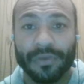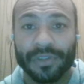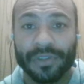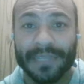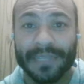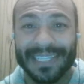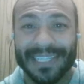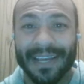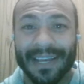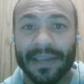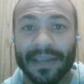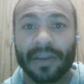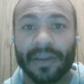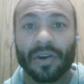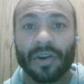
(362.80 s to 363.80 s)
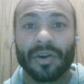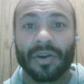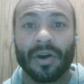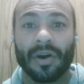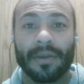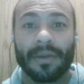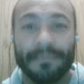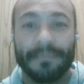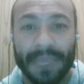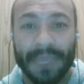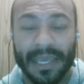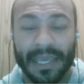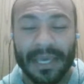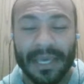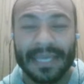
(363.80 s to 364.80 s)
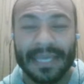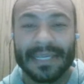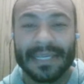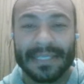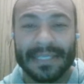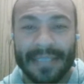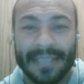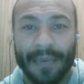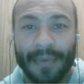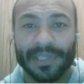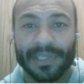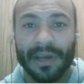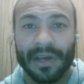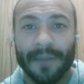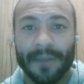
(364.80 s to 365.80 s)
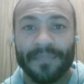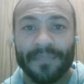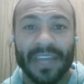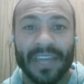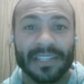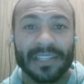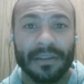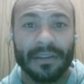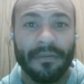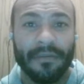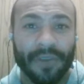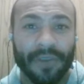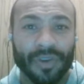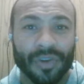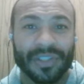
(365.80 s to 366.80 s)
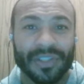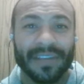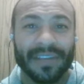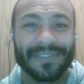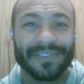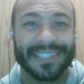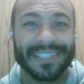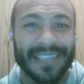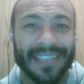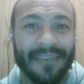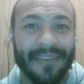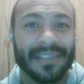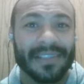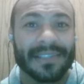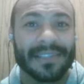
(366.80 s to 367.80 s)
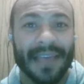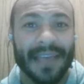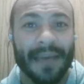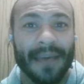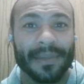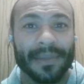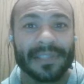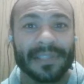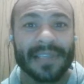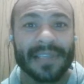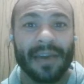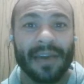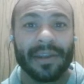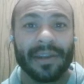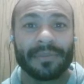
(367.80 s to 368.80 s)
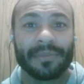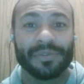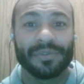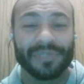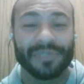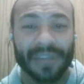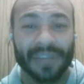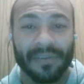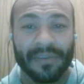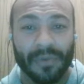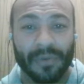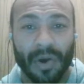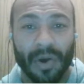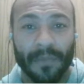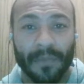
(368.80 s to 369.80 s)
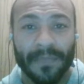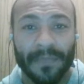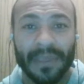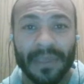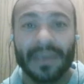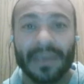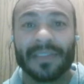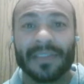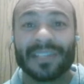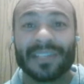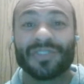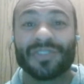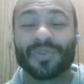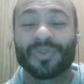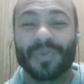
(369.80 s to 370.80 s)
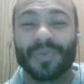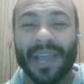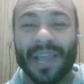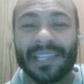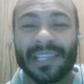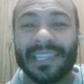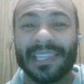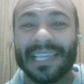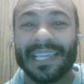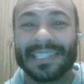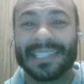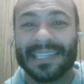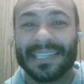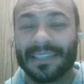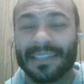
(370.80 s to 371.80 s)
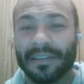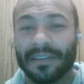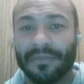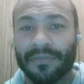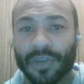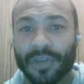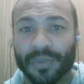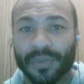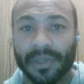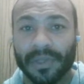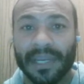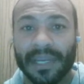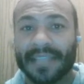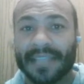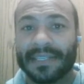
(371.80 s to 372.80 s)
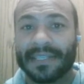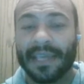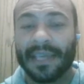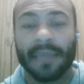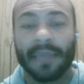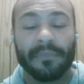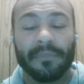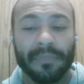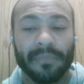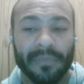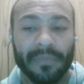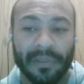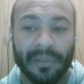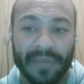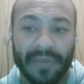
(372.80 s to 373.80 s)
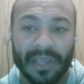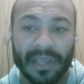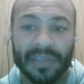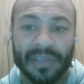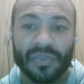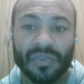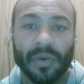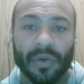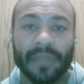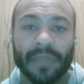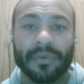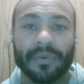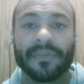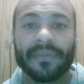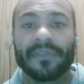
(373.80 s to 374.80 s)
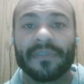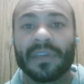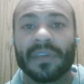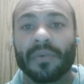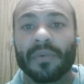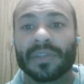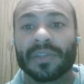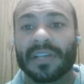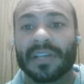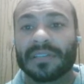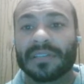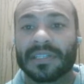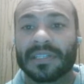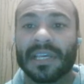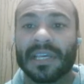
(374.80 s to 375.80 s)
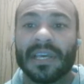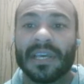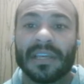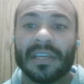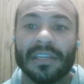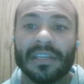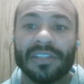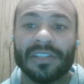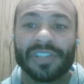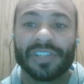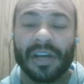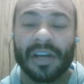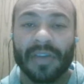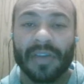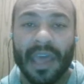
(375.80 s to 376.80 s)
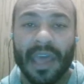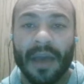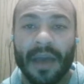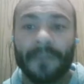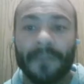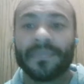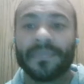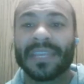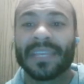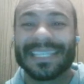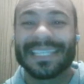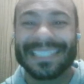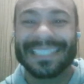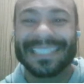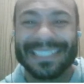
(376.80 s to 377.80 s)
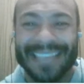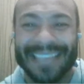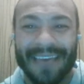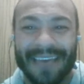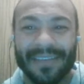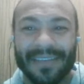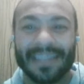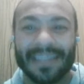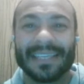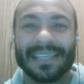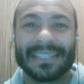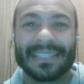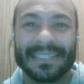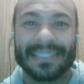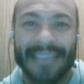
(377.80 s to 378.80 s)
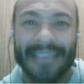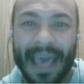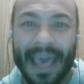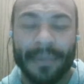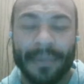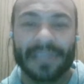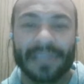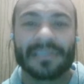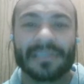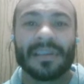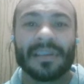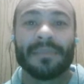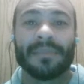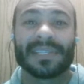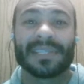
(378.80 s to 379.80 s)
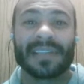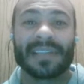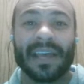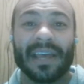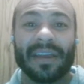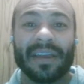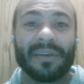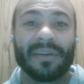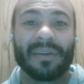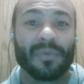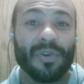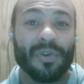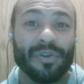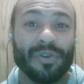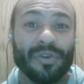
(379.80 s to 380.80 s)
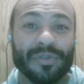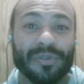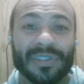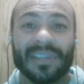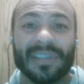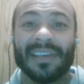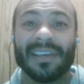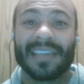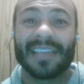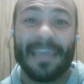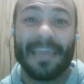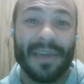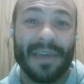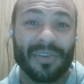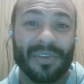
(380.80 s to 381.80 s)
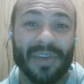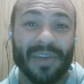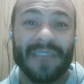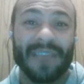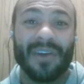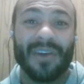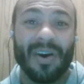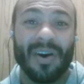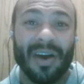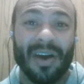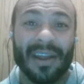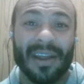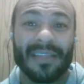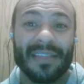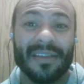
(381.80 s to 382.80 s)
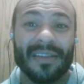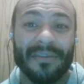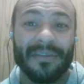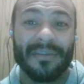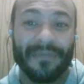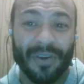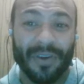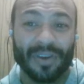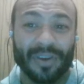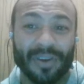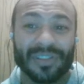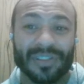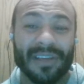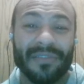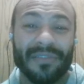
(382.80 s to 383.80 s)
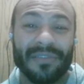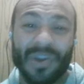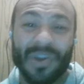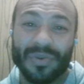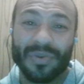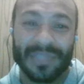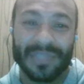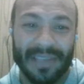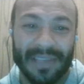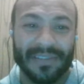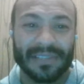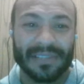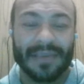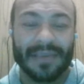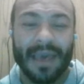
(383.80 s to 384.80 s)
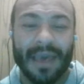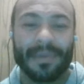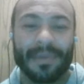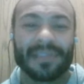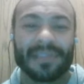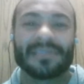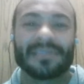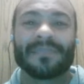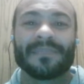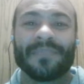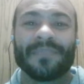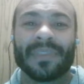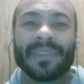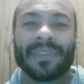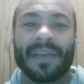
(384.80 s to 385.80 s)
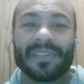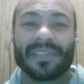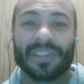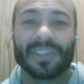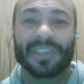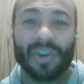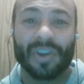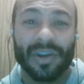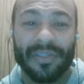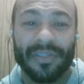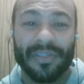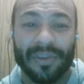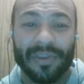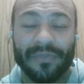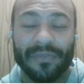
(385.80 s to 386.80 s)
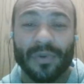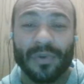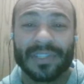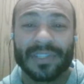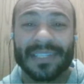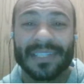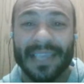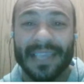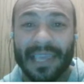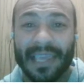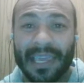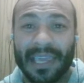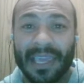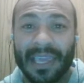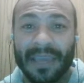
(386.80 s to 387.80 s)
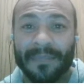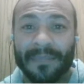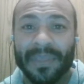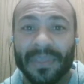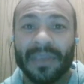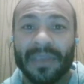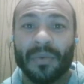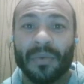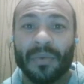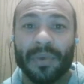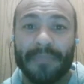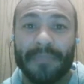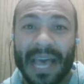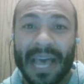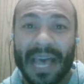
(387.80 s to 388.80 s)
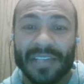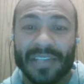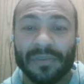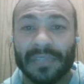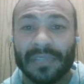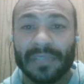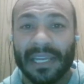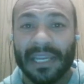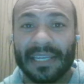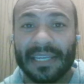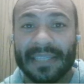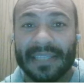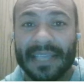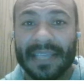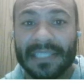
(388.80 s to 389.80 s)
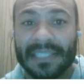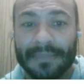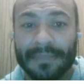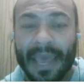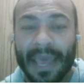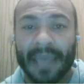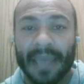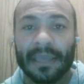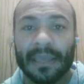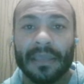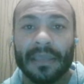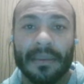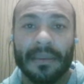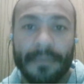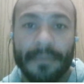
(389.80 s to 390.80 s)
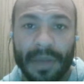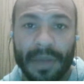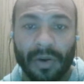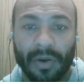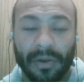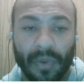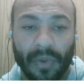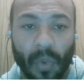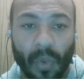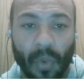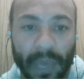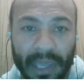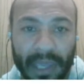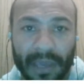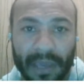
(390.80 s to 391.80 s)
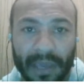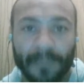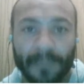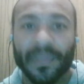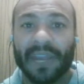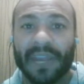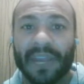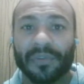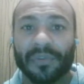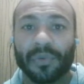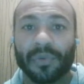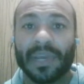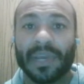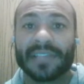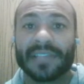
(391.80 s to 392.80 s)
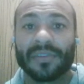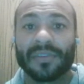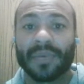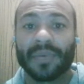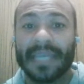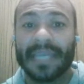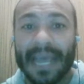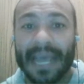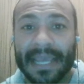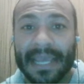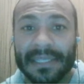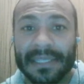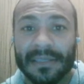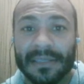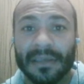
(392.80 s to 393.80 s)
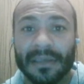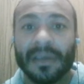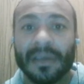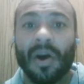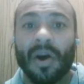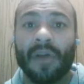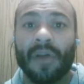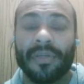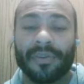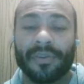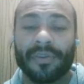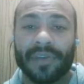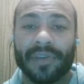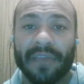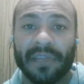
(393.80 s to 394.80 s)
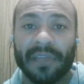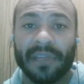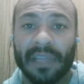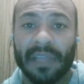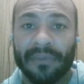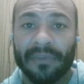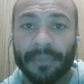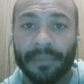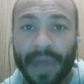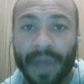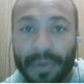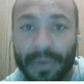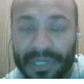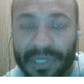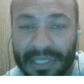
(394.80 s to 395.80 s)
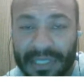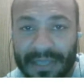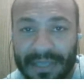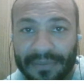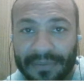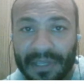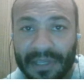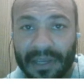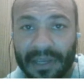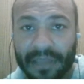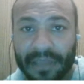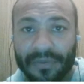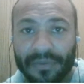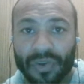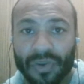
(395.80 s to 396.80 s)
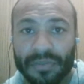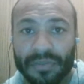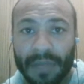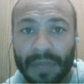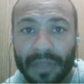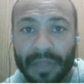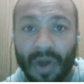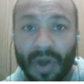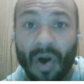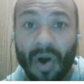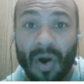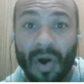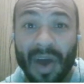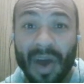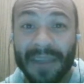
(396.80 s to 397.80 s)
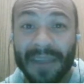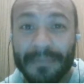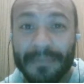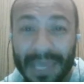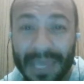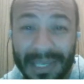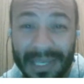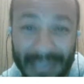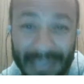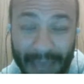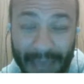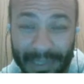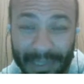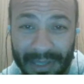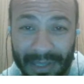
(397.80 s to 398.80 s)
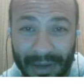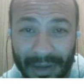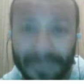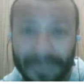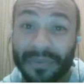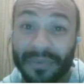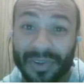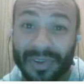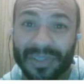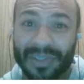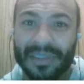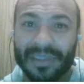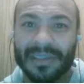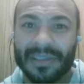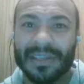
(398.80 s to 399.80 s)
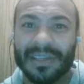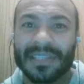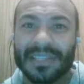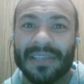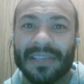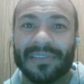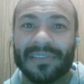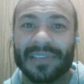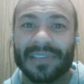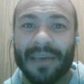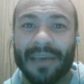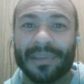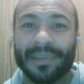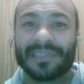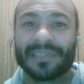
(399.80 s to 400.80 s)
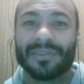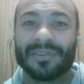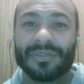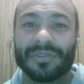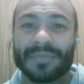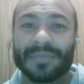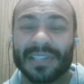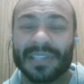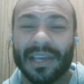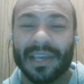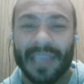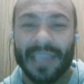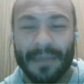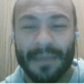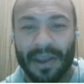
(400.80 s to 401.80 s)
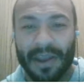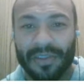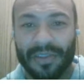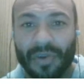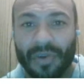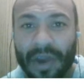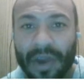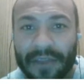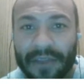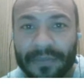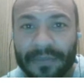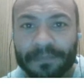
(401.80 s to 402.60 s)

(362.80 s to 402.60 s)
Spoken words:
Messiah occurred on Mia Sabbaton. That is the first of 7 Sabbaths counting up to Shabuot. This directly links into the verse we're looking at today in Leviticus 23:15, where it tells us, "Ye shall count 7 Sabbaths." Messiah came out of the grave on the first of those 7 Sabbaths. Now, this occurred in 34 CE when Passover landed dead smack in the middle of the week. And after 3 days and 3 nights, on the third day of unleavened bread, which is the 17th day of the first month, on Mia Sabbaton, the first of the 7 Sabbaths, Yahushua Messiah came out of the grave.